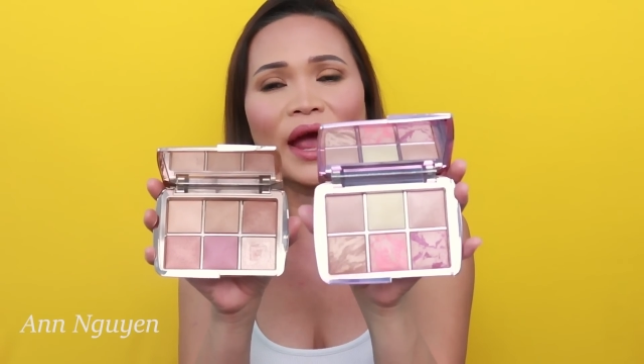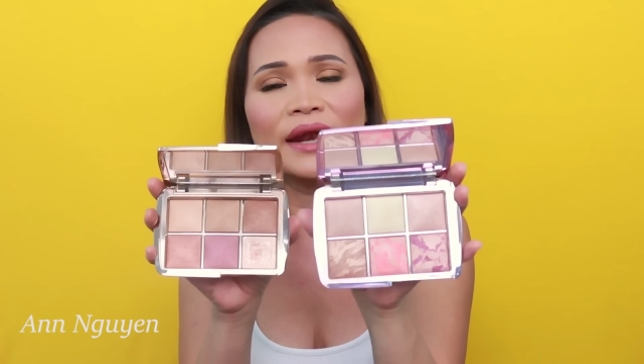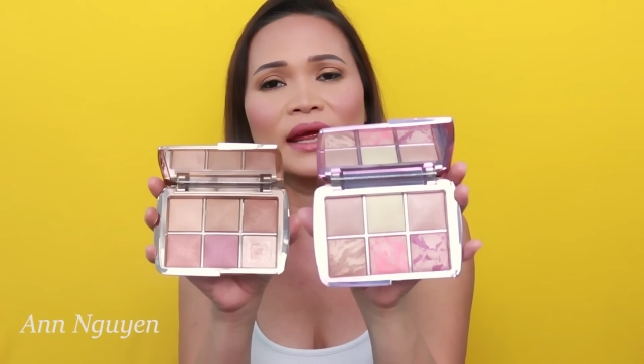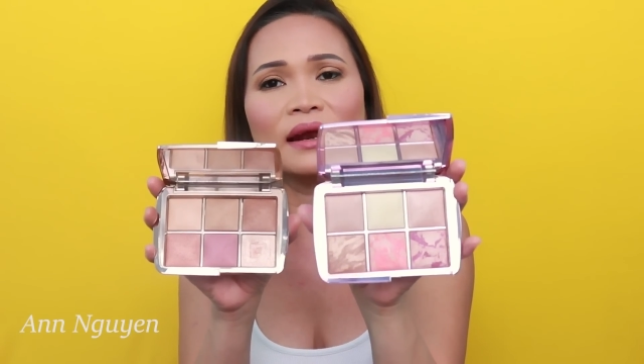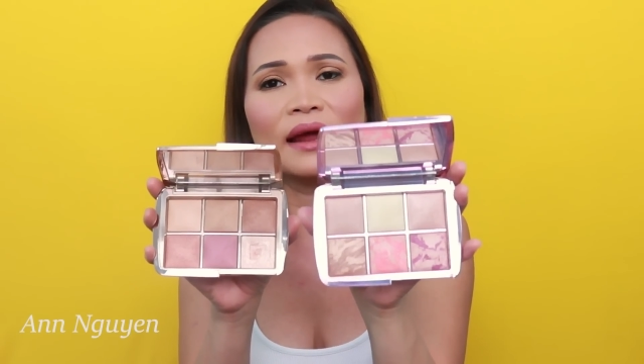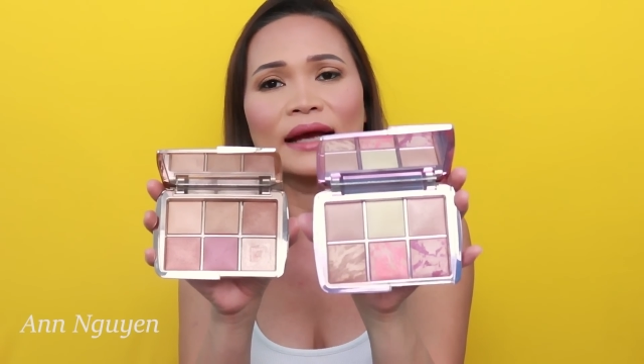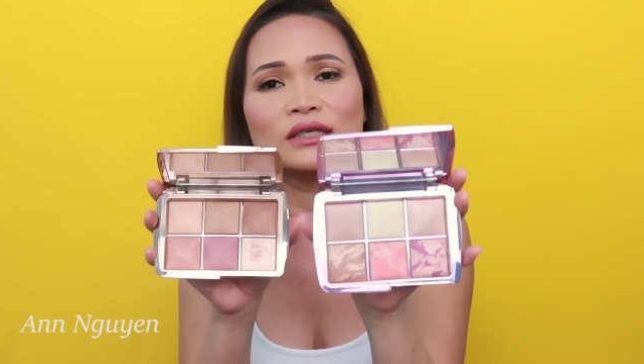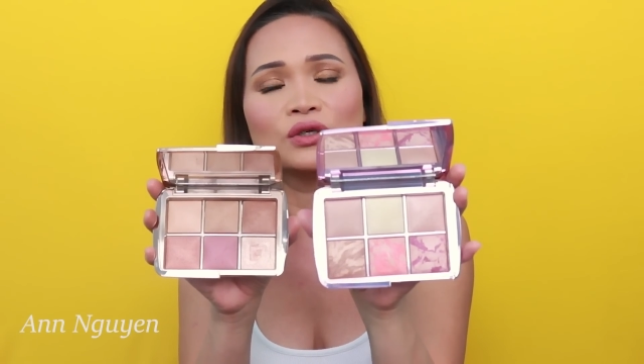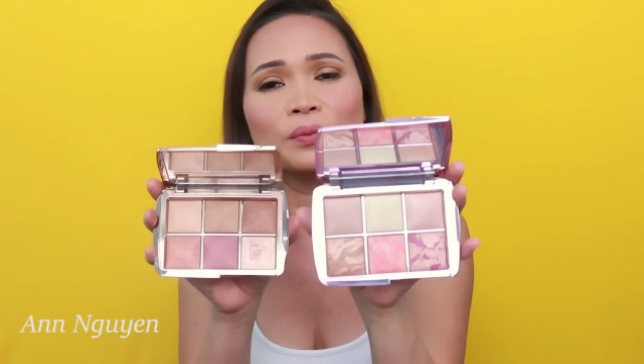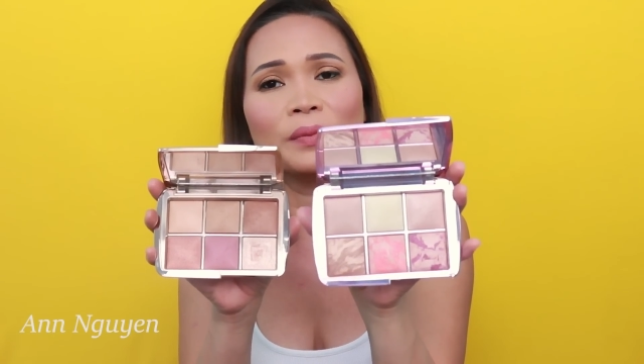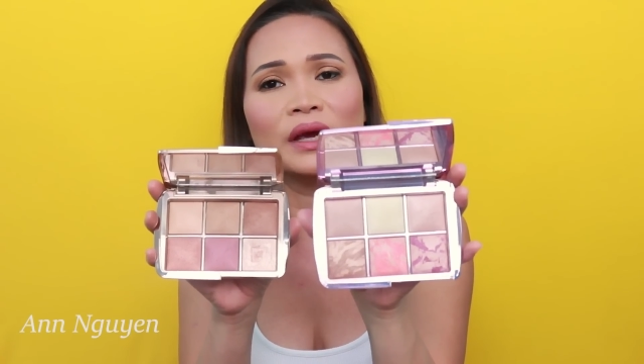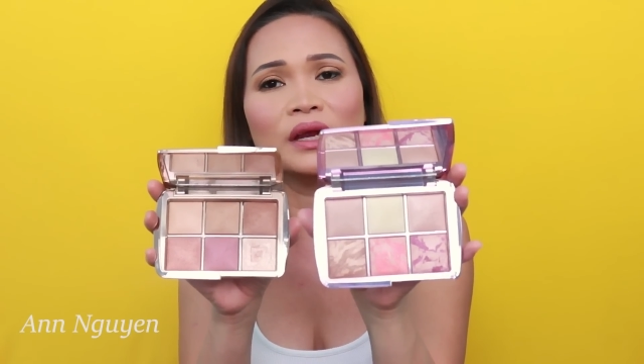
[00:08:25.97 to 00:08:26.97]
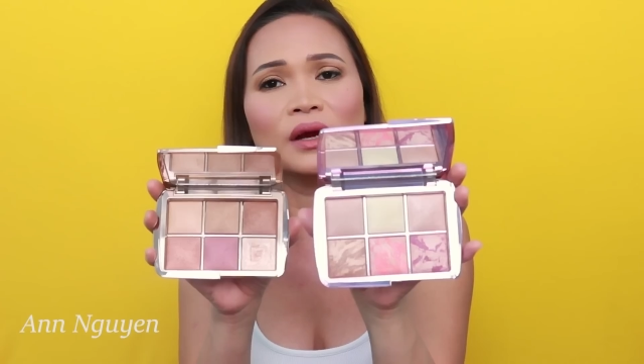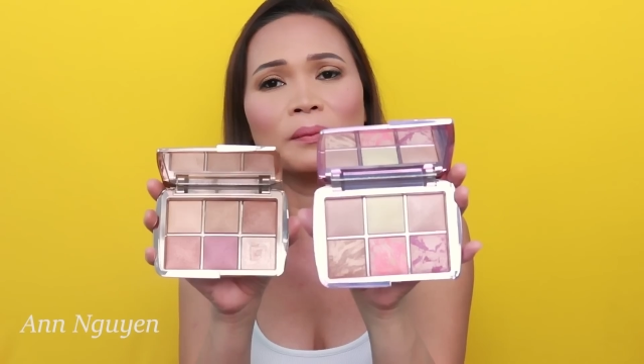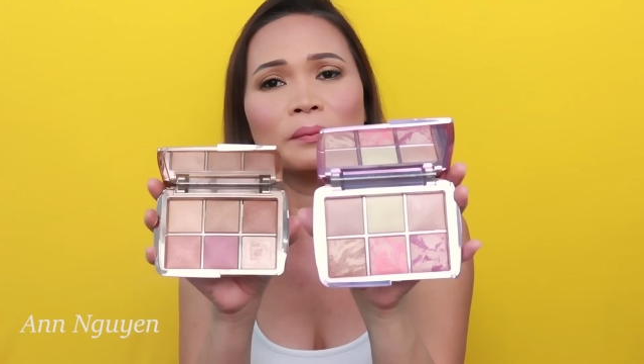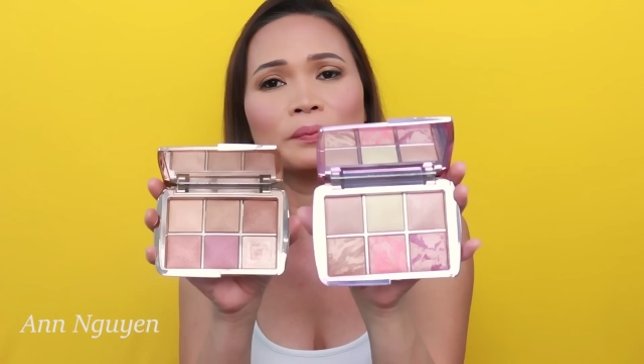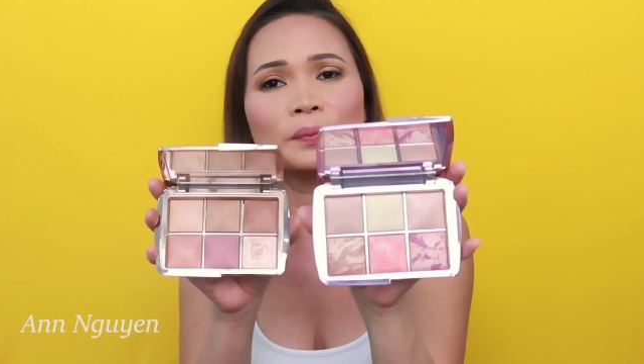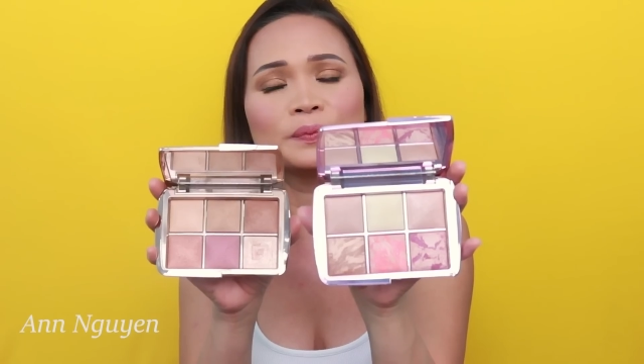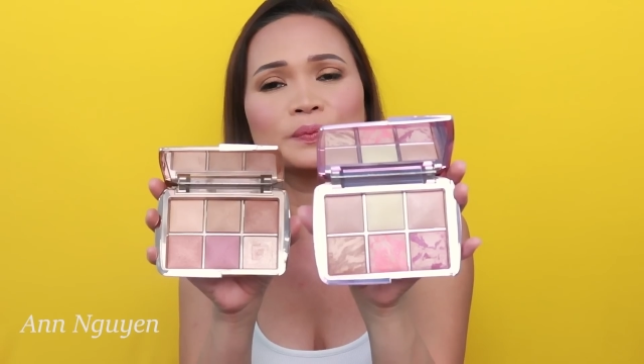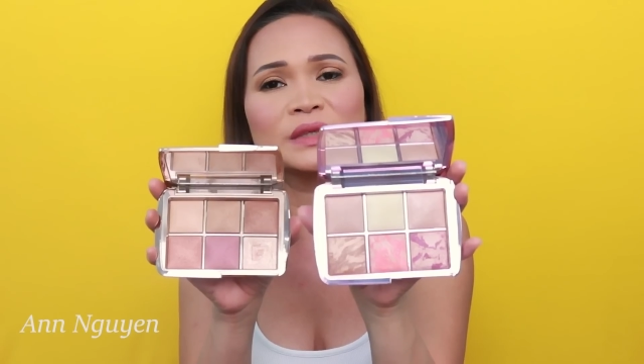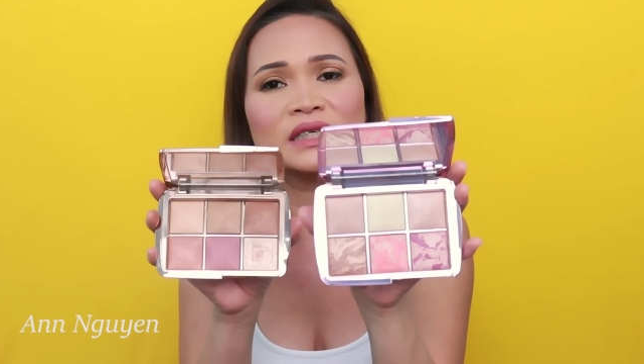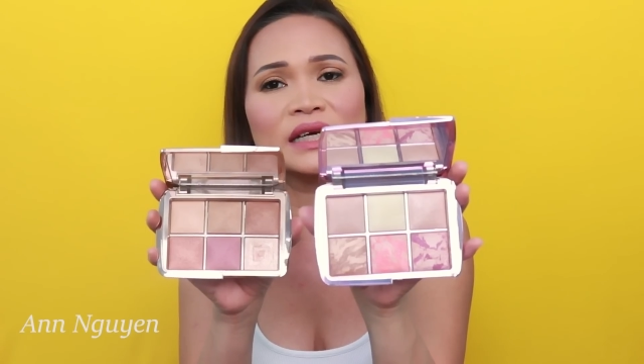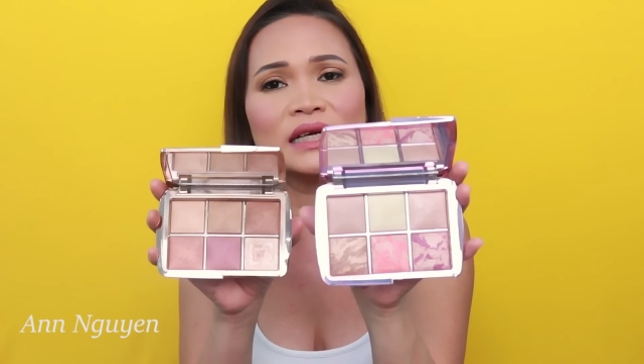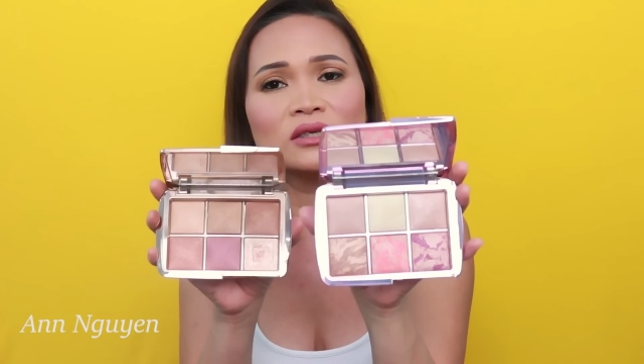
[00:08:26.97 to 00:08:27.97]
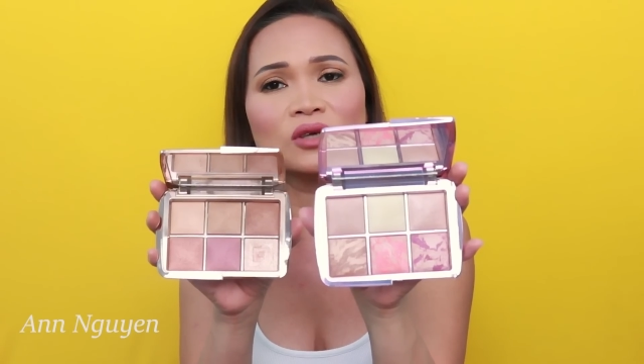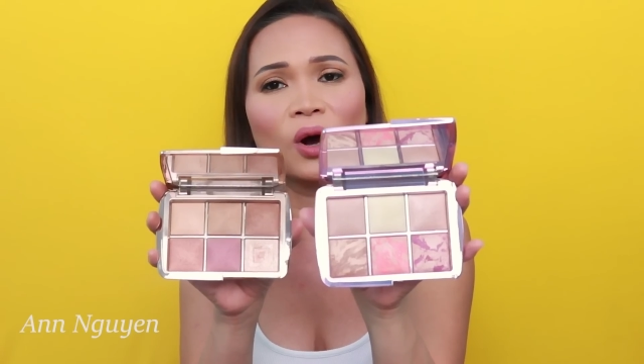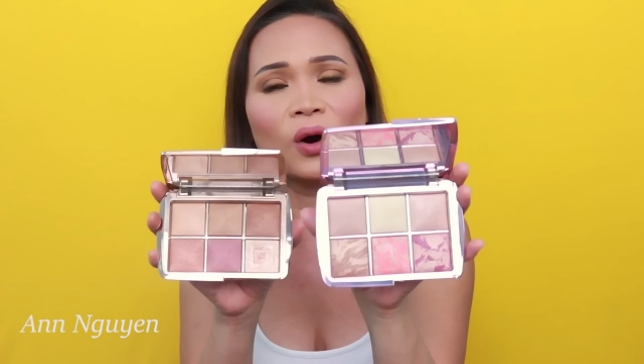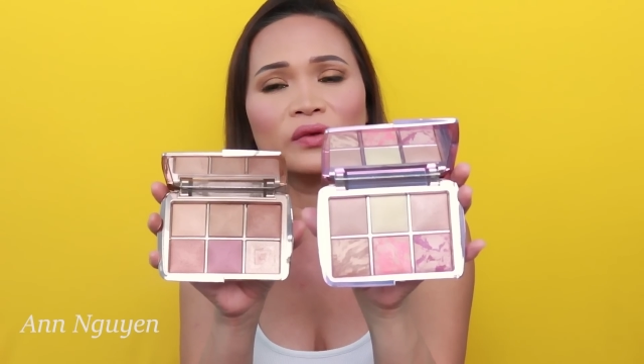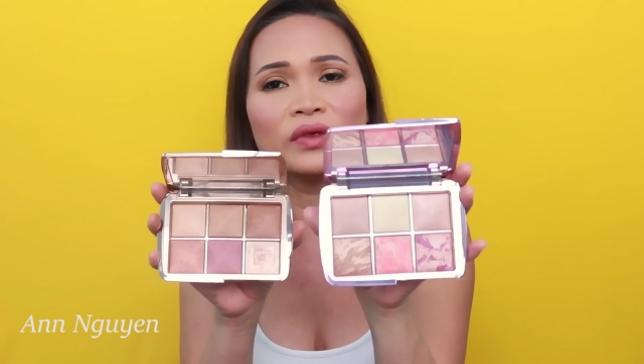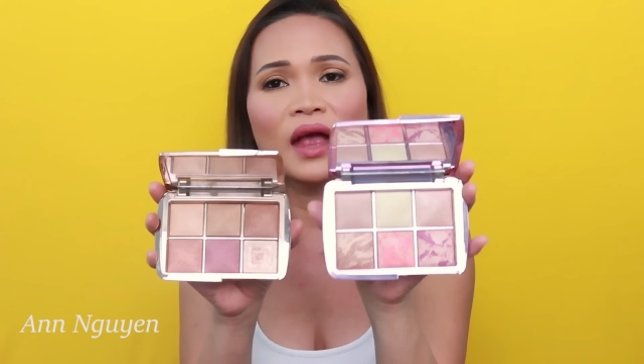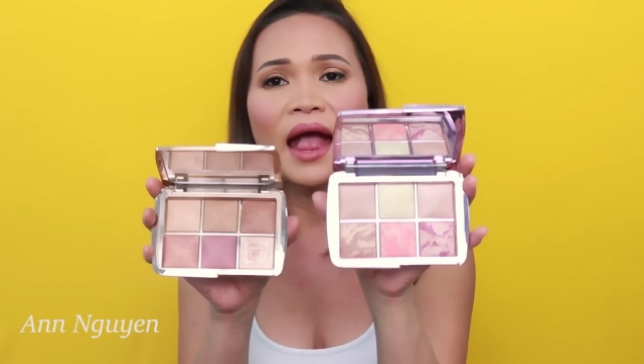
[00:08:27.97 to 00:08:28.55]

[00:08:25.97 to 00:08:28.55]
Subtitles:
any light to medium skin tone,